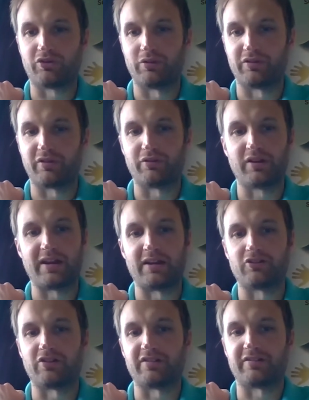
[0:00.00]
So it's a really
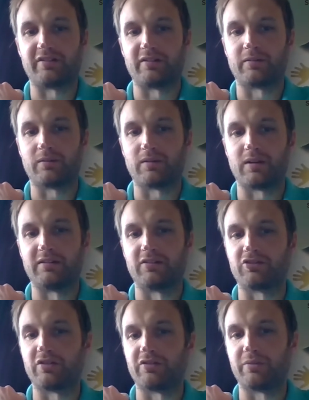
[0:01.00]
interesting
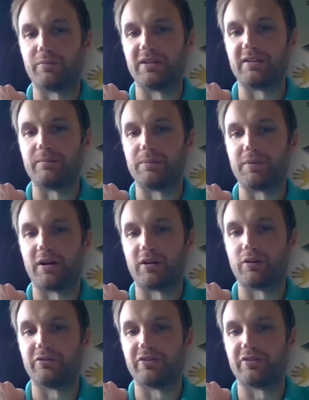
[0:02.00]
industry for me to be part of.